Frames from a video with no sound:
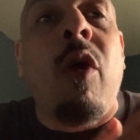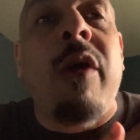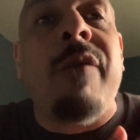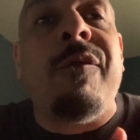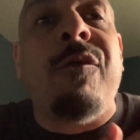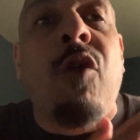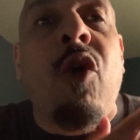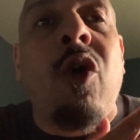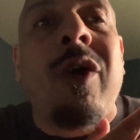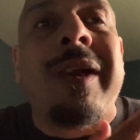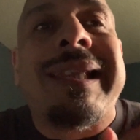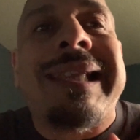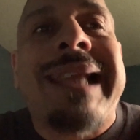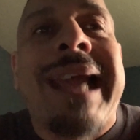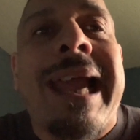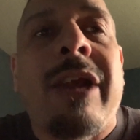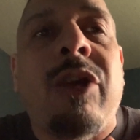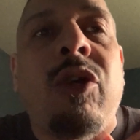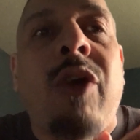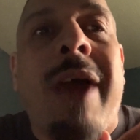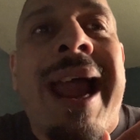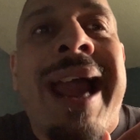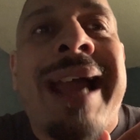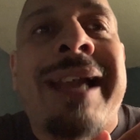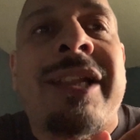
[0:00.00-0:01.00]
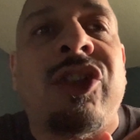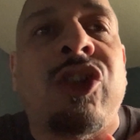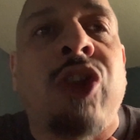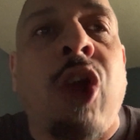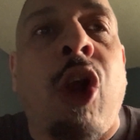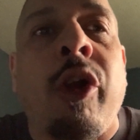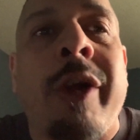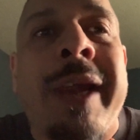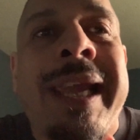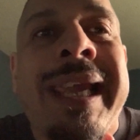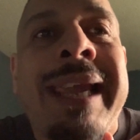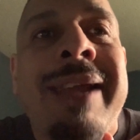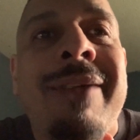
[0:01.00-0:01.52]
for a title at
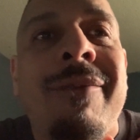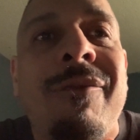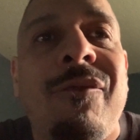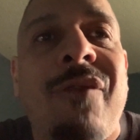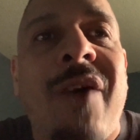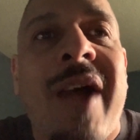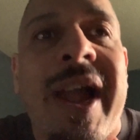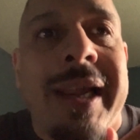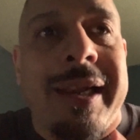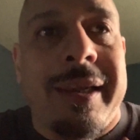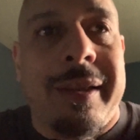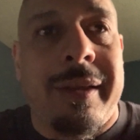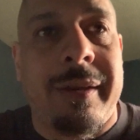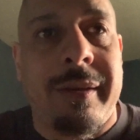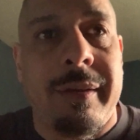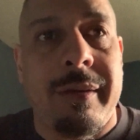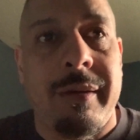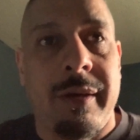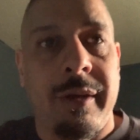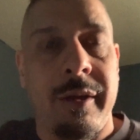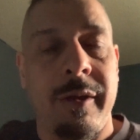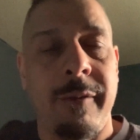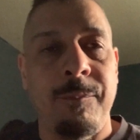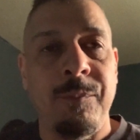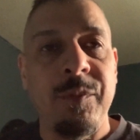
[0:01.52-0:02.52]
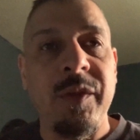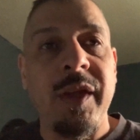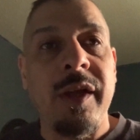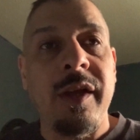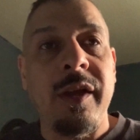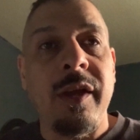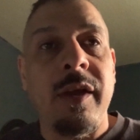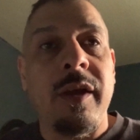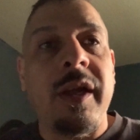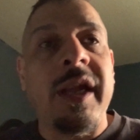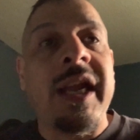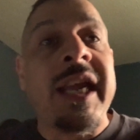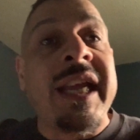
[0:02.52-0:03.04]
30 fights.
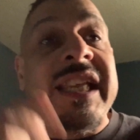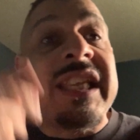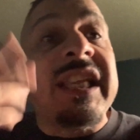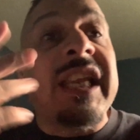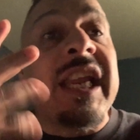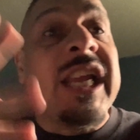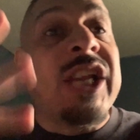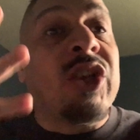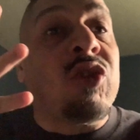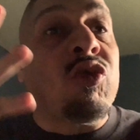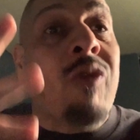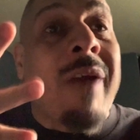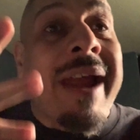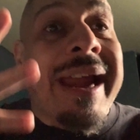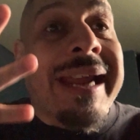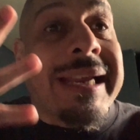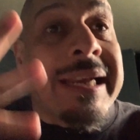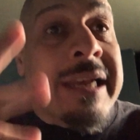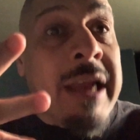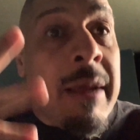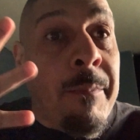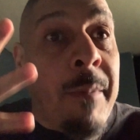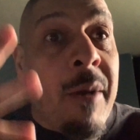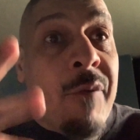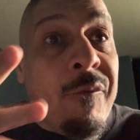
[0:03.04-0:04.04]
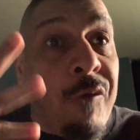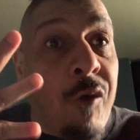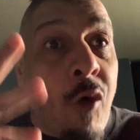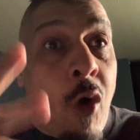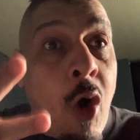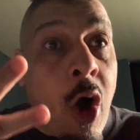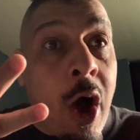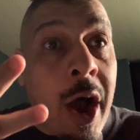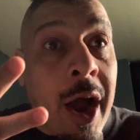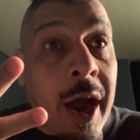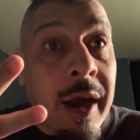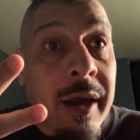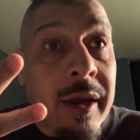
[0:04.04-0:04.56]
He's ranked number
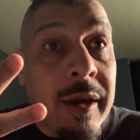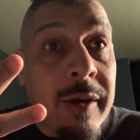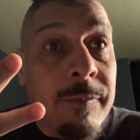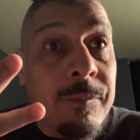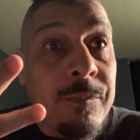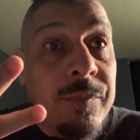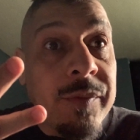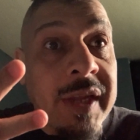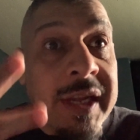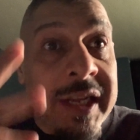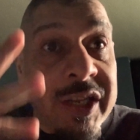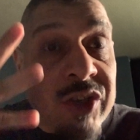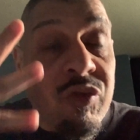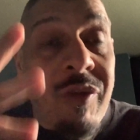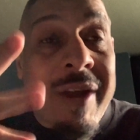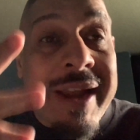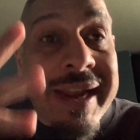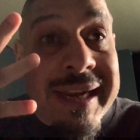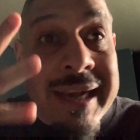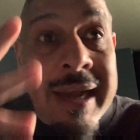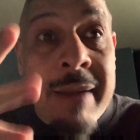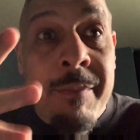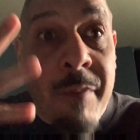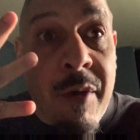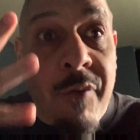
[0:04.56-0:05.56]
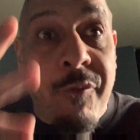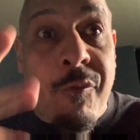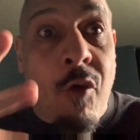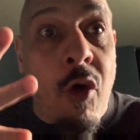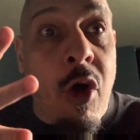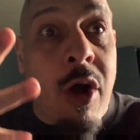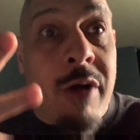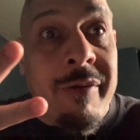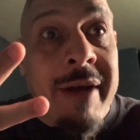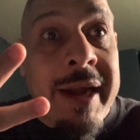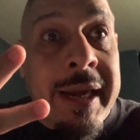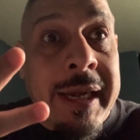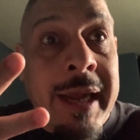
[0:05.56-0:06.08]
4. He's ranked number
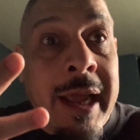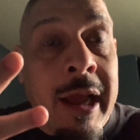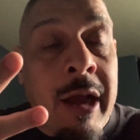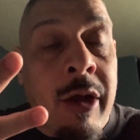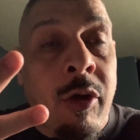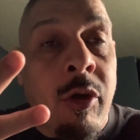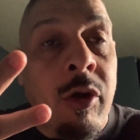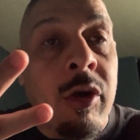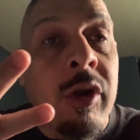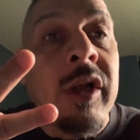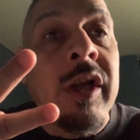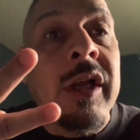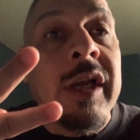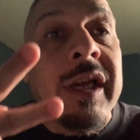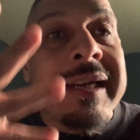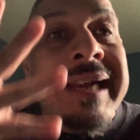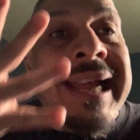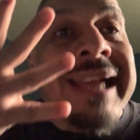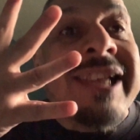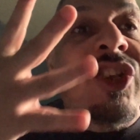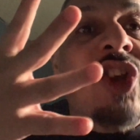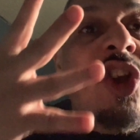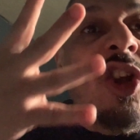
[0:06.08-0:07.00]
4 right now. That's